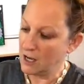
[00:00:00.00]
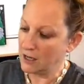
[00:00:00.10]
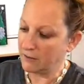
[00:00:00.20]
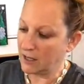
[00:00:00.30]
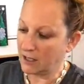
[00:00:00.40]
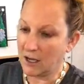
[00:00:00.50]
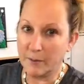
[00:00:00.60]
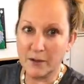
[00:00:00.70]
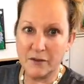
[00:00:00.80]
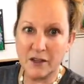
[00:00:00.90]
I've got a
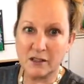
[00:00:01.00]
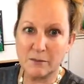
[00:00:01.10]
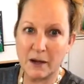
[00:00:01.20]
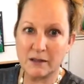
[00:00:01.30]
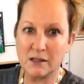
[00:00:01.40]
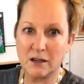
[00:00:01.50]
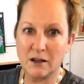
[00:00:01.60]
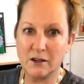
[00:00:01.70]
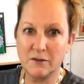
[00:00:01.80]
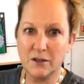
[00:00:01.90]
couple of thick spots here. I
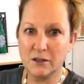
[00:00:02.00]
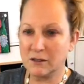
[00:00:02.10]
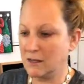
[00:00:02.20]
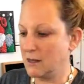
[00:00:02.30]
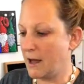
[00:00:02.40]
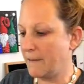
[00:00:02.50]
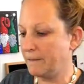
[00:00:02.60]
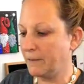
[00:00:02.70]
don't know if you can see that.